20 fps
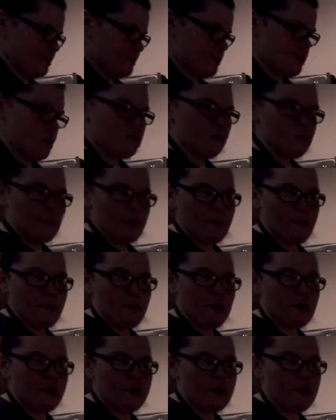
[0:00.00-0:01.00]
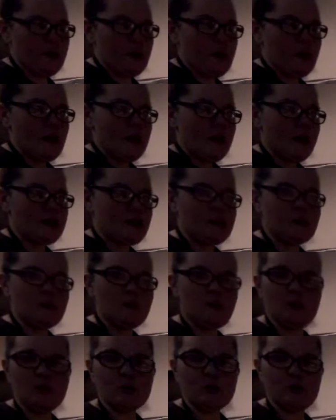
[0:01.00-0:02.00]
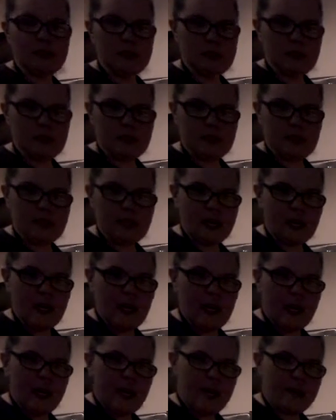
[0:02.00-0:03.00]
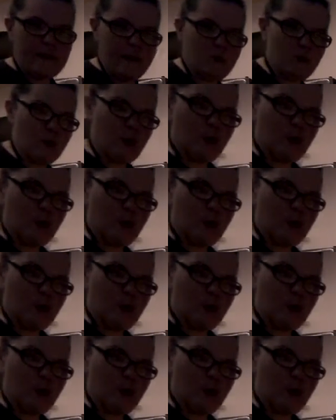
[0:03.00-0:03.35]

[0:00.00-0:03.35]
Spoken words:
salt, pepper, a little poultry seasoning, and then we're